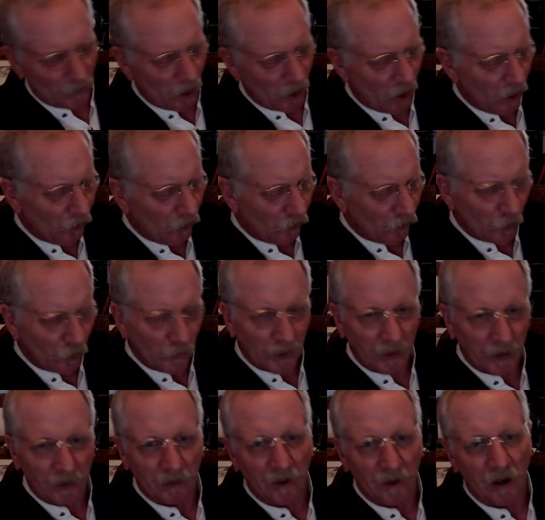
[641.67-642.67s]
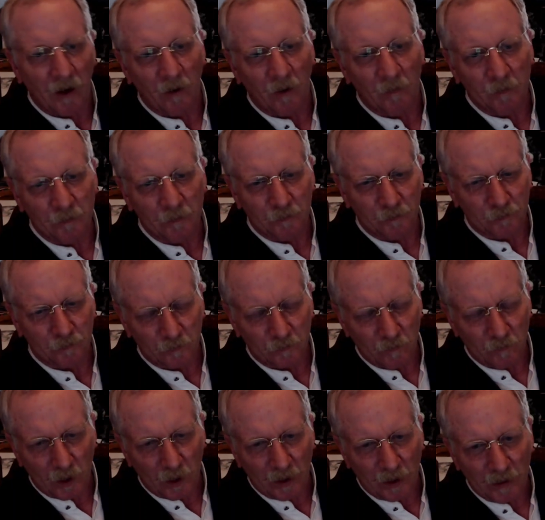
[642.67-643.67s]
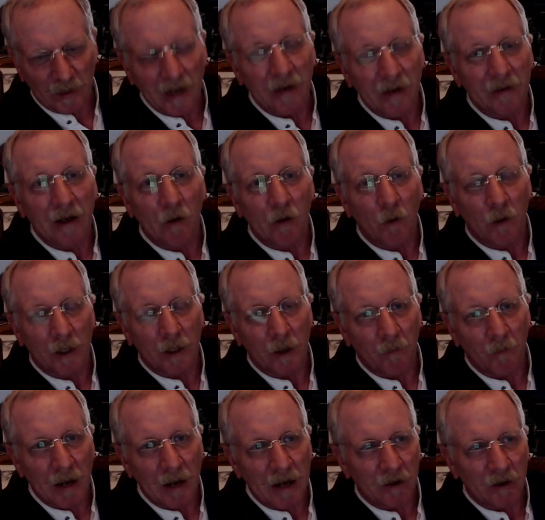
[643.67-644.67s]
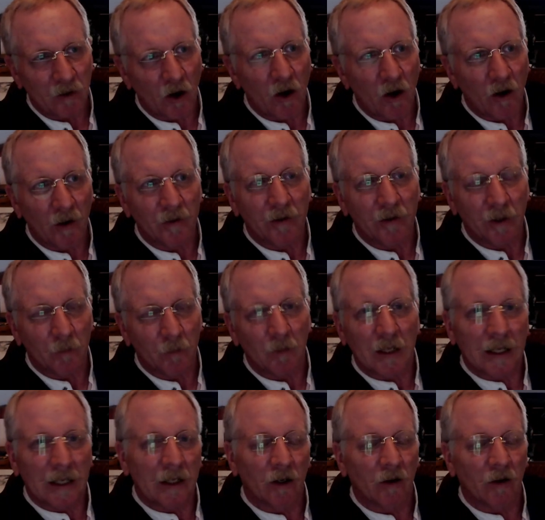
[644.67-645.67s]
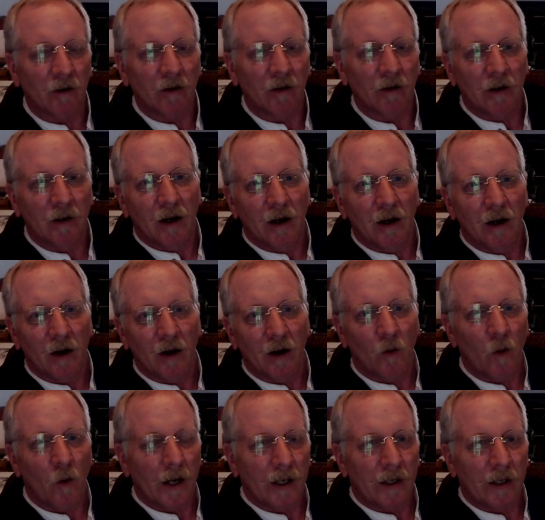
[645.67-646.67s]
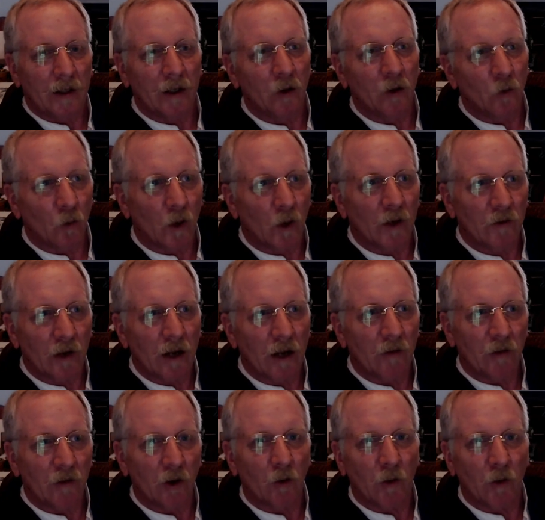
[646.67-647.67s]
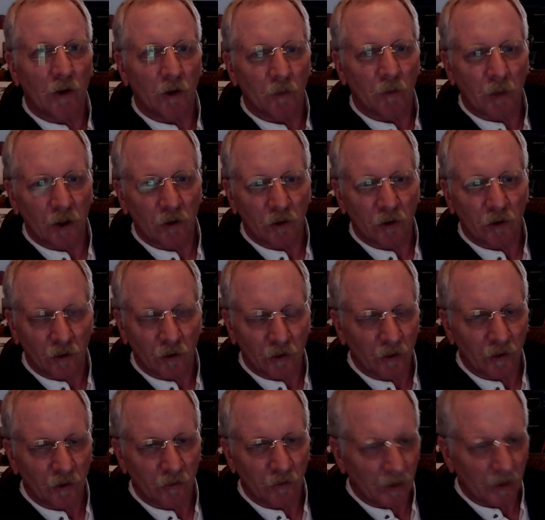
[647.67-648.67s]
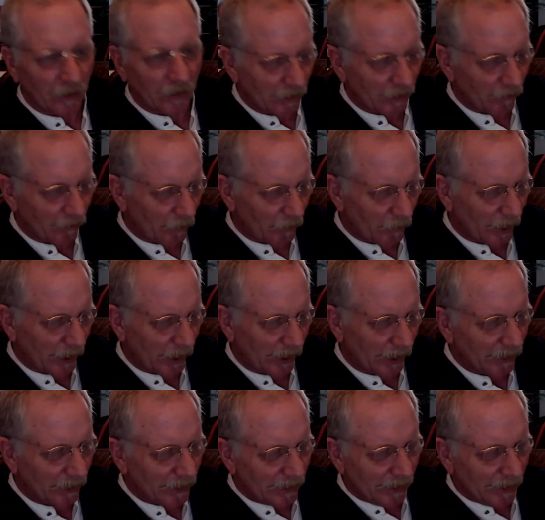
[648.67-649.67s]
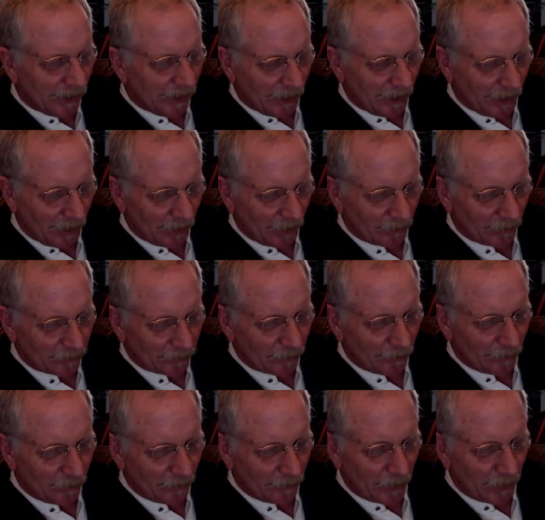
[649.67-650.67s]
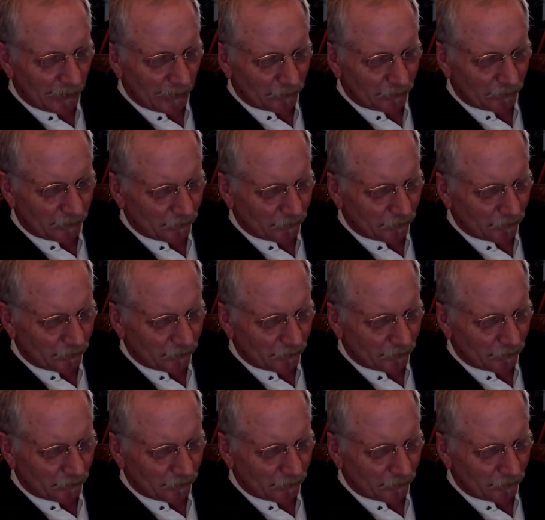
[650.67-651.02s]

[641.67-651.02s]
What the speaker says: Also, and that would come back to haunt him later, why he didn't rush out there with a pistol to defend everybody. But